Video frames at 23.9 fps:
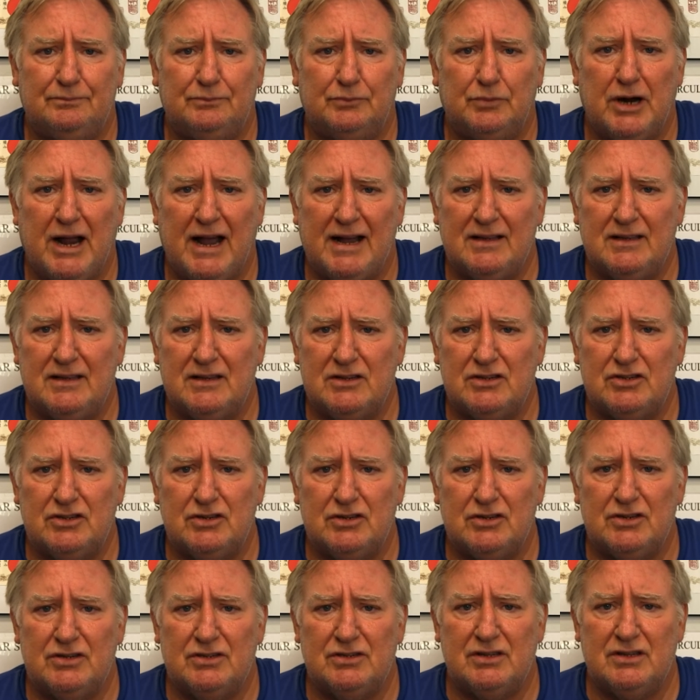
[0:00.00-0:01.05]

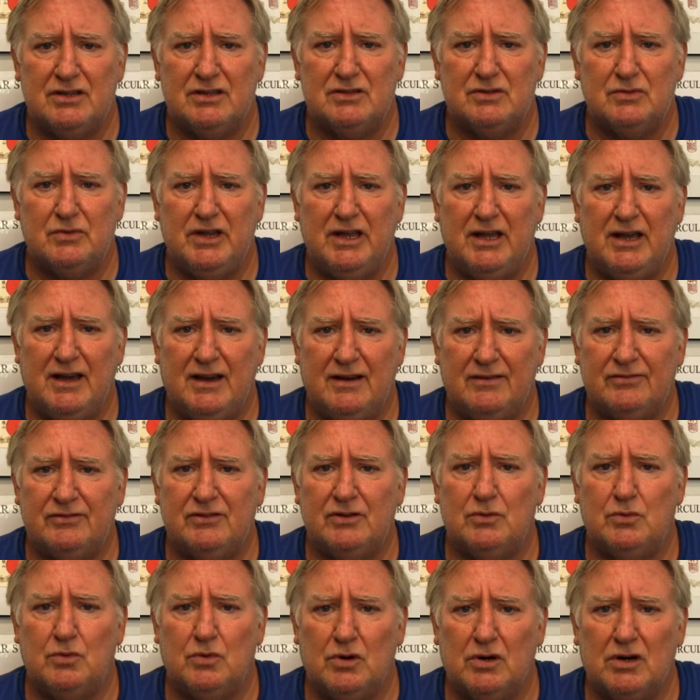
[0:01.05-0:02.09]
practitioners is we have
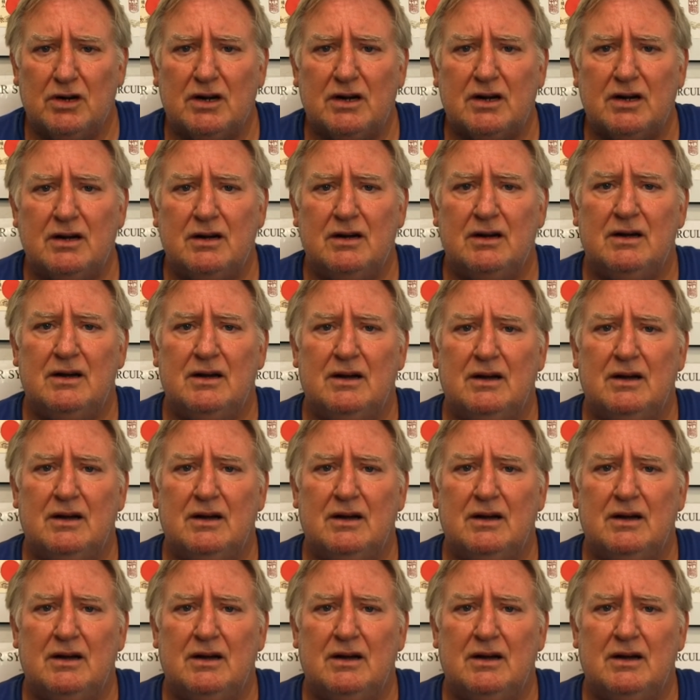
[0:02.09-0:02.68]
to work